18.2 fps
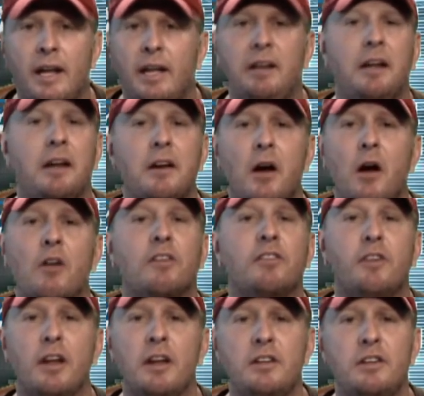He didn't
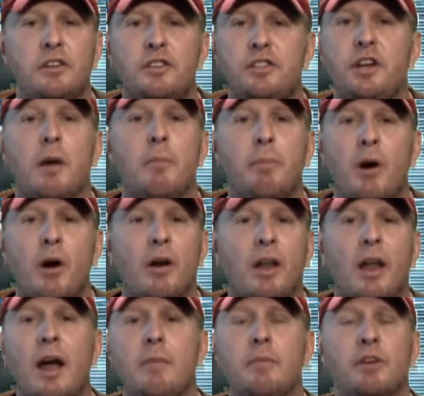all of a sudden just jump
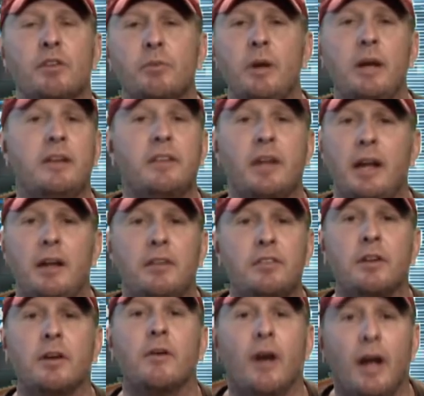on Limas Sweed and say
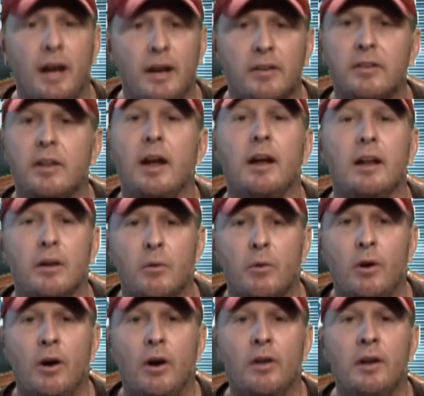it's the greatest thing in
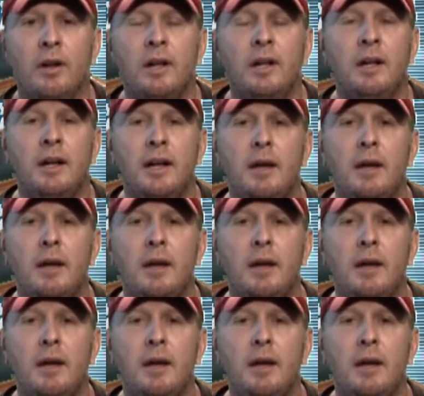the world.